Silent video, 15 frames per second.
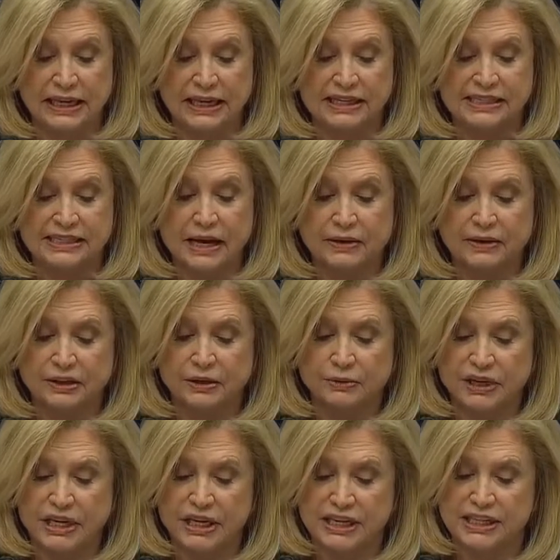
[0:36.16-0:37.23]
South
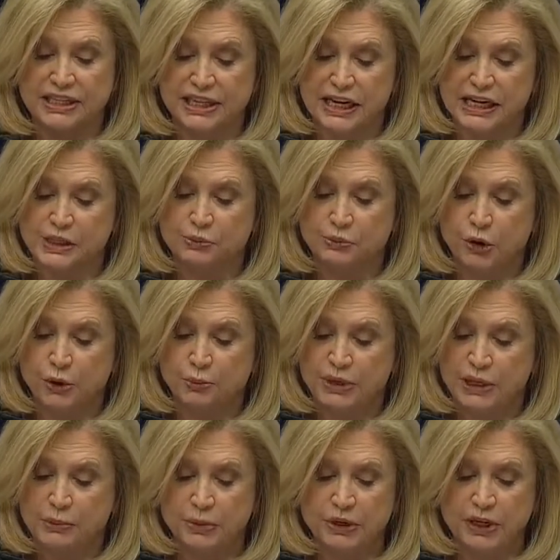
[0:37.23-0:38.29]
Korea can test more
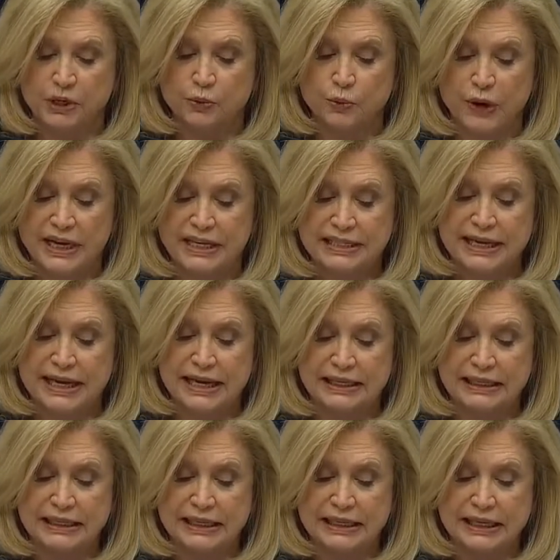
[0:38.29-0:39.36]
people in one day
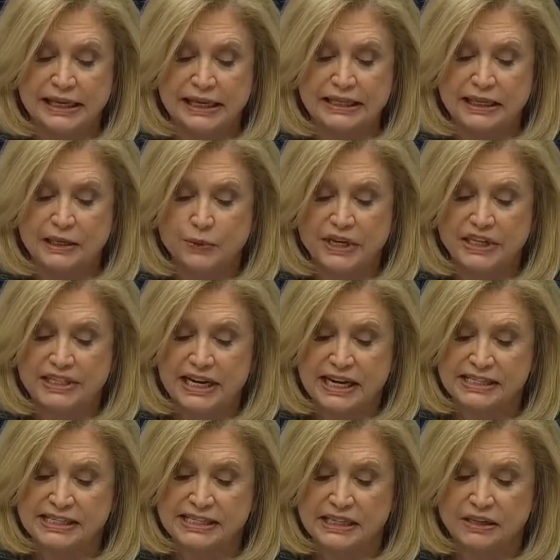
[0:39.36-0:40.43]
than we
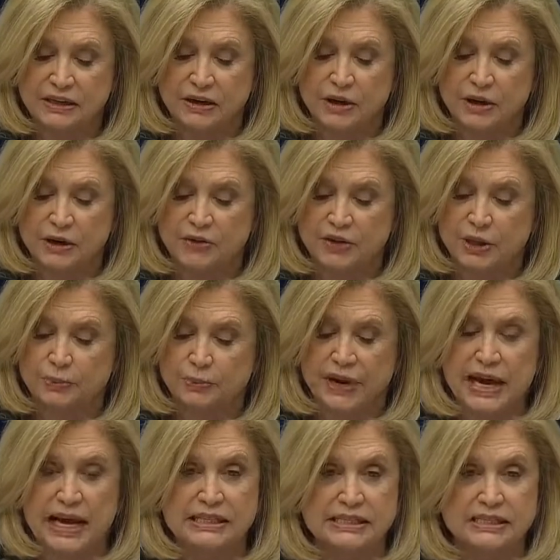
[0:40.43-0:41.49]
tested over the
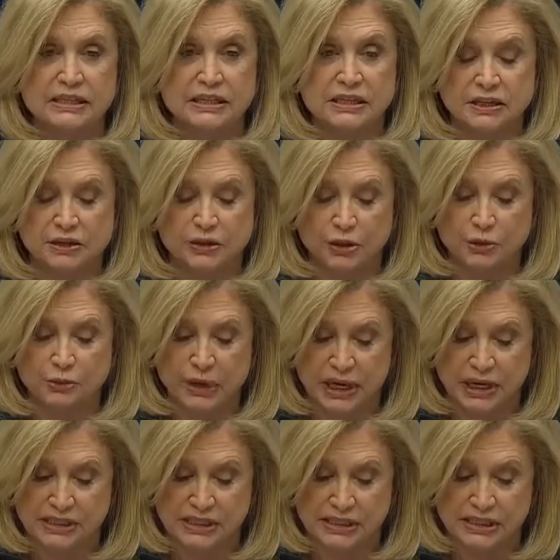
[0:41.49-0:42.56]
past two
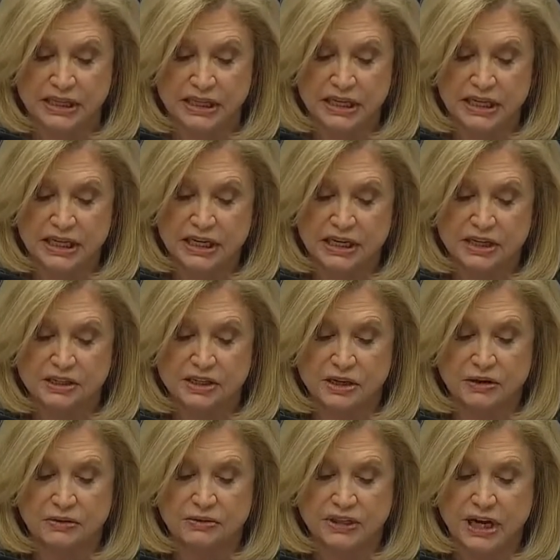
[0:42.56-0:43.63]
months.
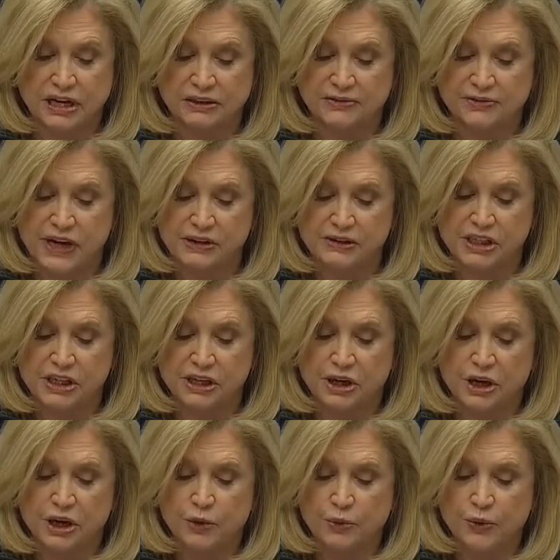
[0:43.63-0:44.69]
So, Dr. Fauci,
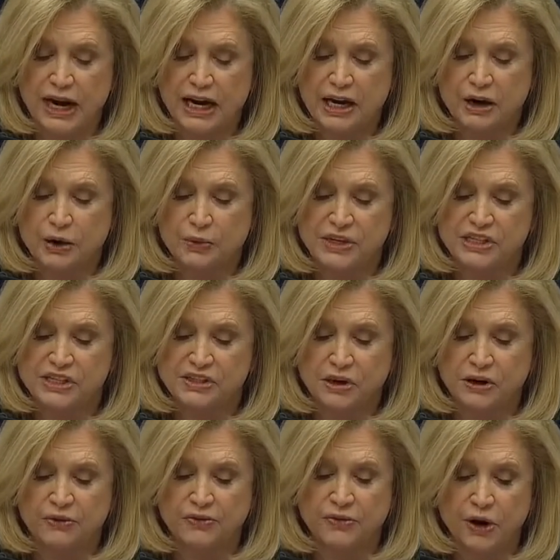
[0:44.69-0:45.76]
why are we
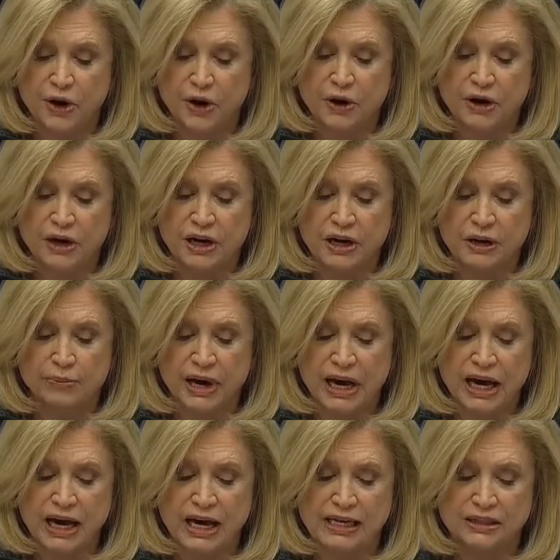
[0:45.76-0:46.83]
so far
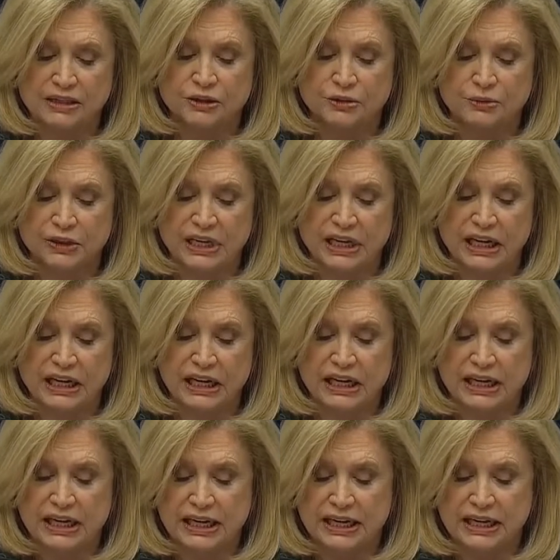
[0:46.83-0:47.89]
behind Korea
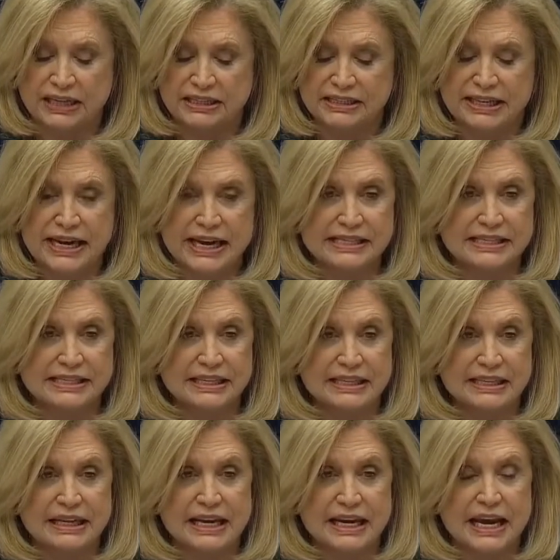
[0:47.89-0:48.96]
in
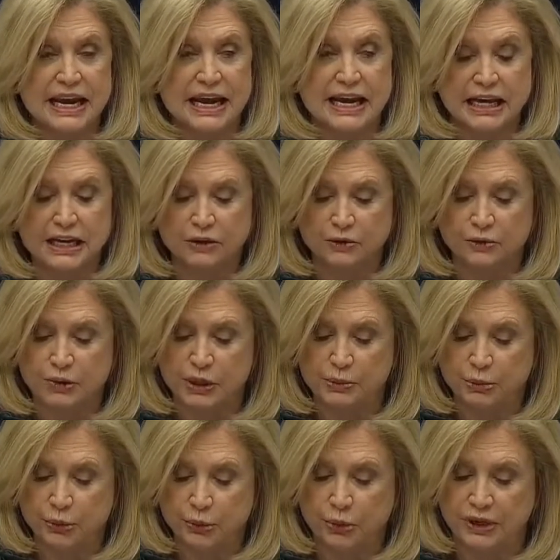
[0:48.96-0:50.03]
testing and
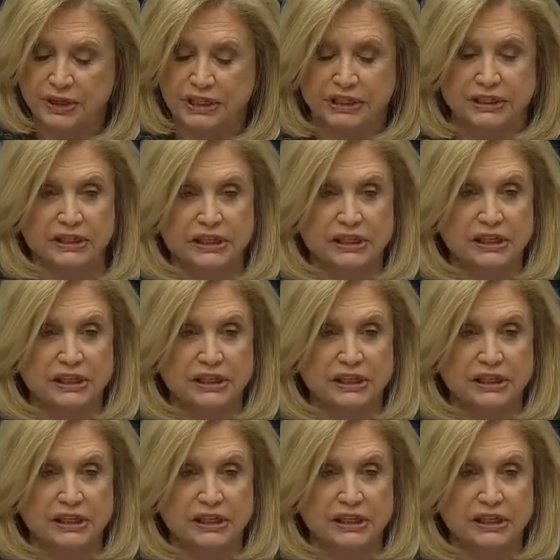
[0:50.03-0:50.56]
reporting